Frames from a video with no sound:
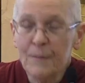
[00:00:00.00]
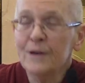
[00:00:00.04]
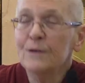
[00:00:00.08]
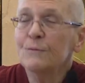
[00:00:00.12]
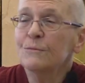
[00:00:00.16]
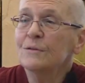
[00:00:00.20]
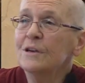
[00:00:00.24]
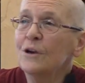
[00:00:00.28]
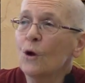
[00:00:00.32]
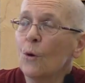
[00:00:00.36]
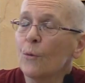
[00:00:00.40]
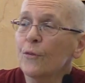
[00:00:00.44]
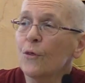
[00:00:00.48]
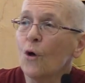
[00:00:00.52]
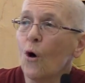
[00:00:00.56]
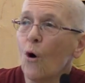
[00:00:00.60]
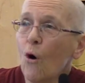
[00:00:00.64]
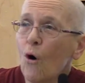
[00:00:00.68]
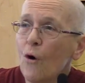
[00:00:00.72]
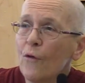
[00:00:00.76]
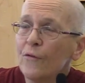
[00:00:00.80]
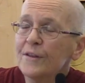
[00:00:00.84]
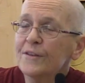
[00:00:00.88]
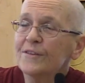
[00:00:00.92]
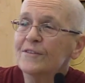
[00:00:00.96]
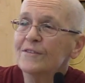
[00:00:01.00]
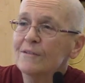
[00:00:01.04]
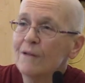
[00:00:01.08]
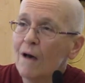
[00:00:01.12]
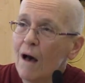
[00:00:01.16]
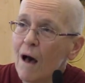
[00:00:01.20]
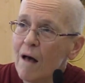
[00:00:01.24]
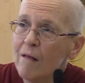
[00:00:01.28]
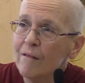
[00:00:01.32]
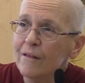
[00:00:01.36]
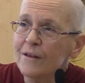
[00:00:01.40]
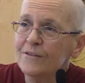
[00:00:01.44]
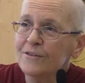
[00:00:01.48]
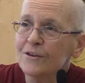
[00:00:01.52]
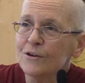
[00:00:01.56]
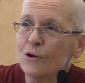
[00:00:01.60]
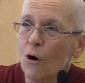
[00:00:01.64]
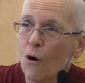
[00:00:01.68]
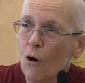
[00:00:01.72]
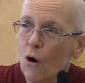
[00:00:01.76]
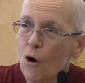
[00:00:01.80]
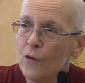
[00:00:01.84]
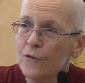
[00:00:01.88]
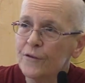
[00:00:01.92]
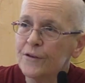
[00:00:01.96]
but, you know, with all this knowledge and
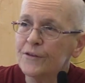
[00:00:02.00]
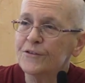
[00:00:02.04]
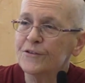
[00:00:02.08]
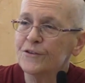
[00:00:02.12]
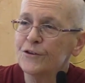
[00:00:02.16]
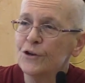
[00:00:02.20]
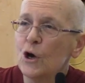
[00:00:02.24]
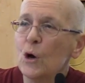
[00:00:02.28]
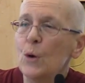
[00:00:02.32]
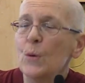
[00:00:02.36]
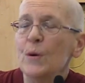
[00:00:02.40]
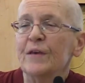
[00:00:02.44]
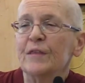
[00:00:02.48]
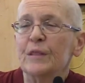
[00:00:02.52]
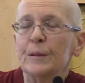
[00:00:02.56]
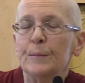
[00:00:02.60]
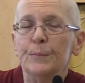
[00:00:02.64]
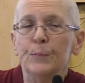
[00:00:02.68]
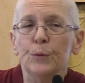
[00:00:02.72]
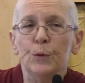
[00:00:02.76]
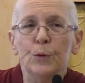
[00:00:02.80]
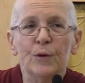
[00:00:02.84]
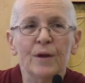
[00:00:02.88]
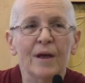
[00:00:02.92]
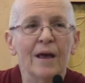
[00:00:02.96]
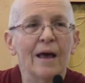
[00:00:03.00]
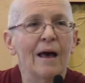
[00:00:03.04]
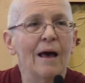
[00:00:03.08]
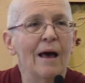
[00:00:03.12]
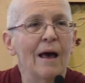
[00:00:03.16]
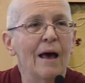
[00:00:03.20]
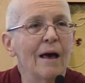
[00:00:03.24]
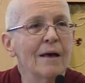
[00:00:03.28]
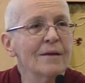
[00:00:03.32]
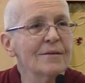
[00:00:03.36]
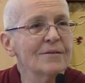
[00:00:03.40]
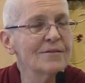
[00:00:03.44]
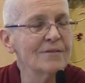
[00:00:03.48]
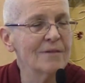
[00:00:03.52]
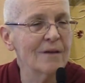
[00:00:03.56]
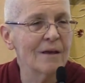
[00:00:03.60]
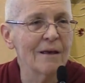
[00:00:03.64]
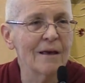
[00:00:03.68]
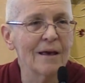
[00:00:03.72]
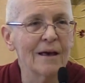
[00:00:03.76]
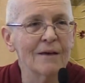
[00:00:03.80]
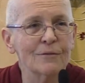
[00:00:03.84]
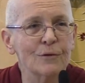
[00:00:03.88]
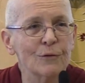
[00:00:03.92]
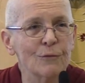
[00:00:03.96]
all this knowing, the Buddha has to
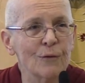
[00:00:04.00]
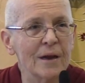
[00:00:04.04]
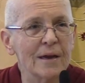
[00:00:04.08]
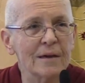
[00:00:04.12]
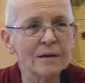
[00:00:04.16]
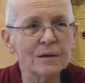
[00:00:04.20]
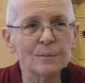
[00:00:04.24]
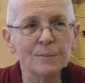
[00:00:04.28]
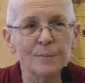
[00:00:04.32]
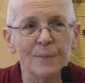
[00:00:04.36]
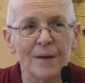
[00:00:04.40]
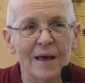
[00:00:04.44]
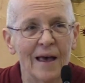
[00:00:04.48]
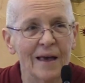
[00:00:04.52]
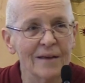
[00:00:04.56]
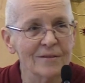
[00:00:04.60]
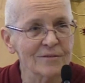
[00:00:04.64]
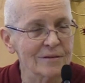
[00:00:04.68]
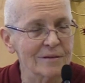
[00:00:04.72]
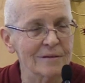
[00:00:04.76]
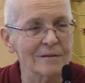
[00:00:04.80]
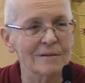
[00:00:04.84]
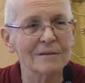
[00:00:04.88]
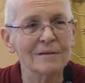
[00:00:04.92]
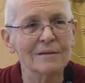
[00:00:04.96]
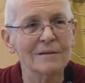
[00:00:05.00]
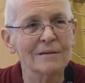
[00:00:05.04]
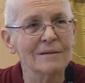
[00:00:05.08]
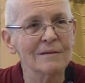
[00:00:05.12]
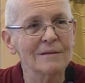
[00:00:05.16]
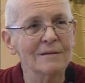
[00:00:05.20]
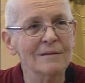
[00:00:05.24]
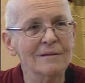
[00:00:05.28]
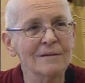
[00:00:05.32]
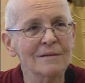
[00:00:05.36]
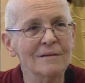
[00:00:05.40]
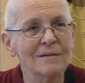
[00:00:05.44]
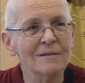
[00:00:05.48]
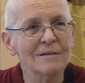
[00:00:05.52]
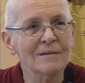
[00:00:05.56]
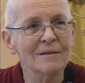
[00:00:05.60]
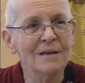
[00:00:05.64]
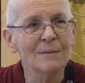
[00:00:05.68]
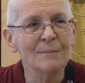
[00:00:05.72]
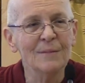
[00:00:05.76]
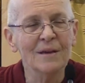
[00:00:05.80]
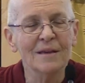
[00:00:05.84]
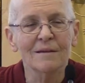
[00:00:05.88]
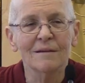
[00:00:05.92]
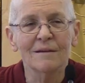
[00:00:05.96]
have great compassion.
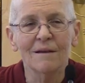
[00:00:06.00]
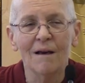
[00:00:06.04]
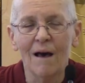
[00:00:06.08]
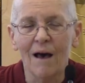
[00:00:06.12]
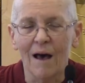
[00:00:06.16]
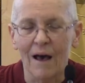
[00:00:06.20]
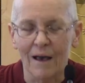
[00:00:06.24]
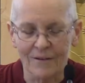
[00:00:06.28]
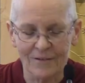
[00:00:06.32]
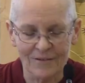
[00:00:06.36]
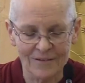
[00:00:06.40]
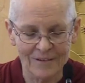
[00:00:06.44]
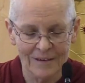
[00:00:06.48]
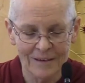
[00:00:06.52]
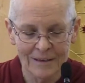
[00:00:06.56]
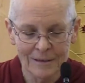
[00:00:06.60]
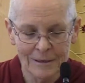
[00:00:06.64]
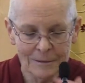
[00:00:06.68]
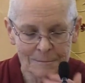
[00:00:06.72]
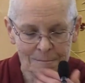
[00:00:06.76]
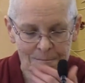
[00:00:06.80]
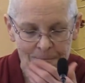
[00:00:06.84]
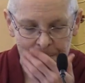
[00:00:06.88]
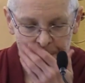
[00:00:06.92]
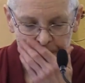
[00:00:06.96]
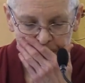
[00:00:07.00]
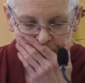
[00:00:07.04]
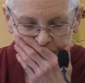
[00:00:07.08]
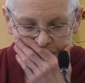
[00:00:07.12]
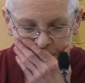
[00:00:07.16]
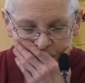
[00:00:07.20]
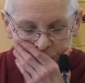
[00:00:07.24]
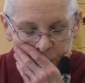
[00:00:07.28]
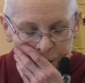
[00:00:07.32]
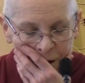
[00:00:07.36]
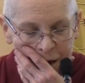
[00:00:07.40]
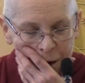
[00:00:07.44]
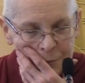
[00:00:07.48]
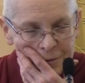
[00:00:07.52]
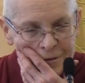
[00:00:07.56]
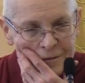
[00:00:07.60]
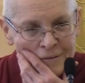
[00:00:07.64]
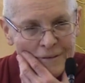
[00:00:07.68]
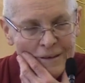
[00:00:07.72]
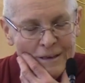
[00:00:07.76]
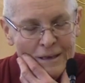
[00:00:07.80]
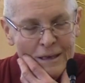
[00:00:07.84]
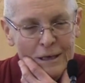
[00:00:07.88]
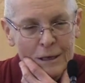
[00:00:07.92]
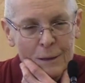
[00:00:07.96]
I mean, gosh, when I was
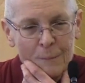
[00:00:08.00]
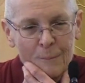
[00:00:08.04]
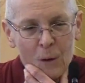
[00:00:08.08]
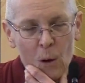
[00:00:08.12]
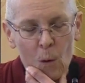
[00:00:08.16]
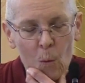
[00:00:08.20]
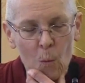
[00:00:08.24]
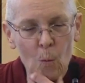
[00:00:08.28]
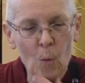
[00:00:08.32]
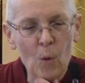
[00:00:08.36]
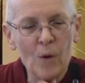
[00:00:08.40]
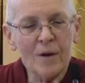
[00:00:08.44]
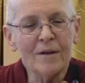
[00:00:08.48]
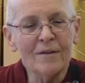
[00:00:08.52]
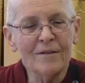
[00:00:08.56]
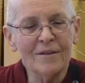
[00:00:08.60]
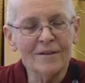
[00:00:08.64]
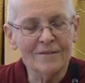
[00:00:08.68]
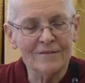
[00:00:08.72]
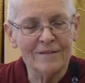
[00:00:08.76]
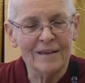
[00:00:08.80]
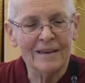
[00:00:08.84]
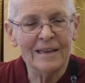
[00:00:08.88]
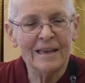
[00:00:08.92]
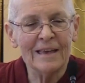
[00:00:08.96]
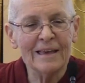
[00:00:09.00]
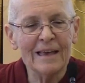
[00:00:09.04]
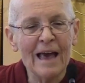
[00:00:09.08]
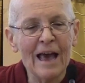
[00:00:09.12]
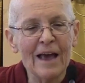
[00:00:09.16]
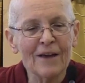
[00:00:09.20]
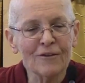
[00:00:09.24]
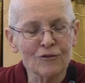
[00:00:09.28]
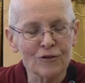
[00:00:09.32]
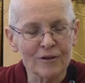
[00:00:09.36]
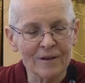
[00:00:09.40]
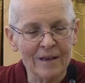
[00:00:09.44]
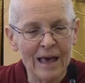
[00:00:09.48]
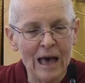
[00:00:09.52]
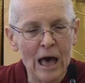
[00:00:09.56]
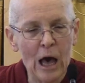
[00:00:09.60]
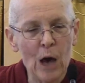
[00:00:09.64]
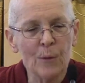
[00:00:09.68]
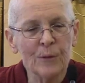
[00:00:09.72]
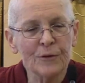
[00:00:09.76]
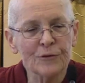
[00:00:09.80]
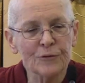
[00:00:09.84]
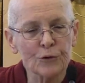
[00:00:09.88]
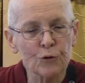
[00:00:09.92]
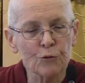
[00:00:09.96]
thinking about what it is that he actually,
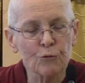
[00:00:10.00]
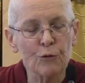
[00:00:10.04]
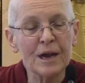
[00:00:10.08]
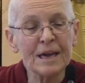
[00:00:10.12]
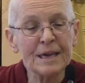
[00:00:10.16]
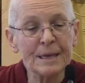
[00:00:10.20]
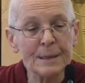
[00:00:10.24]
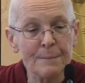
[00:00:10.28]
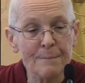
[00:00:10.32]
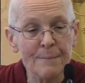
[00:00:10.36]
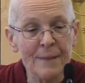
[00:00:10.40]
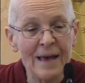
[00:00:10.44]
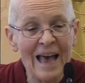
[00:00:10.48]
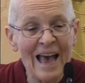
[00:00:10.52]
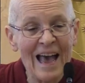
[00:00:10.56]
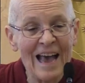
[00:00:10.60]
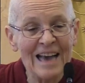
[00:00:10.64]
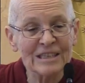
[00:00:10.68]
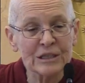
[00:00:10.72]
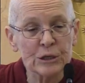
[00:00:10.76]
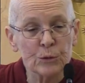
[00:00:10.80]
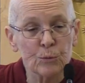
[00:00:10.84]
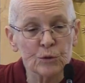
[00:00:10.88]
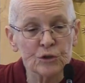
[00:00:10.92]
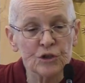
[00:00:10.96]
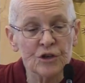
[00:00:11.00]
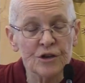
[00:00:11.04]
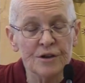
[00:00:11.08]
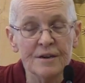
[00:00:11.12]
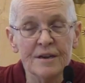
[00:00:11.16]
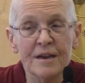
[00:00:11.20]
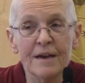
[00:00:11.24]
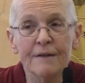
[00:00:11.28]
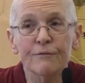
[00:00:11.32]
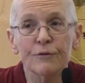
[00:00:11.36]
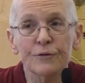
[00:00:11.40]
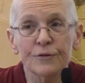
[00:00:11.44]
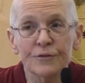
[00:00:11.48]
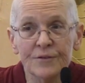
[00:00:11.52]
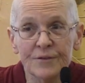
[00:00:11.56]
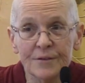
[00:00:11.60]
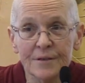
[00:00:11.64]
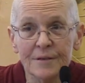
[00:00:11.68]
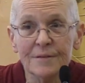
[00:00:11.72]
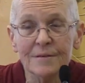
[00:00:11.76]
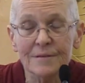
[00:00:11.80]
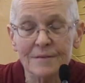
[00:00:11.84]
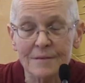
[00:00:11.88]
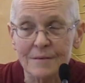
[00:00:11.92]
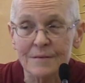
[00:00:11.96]
how his great compassion, which never
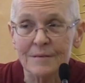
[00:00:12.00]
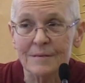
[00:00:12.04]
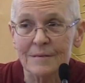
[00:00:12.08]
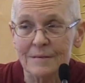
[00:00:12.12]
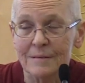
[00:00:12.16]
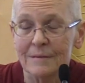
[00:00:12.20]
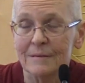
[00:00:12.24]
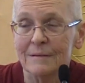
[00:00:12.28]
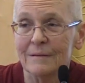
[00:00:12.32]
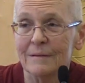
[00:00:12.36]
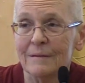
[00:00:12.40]
ceases,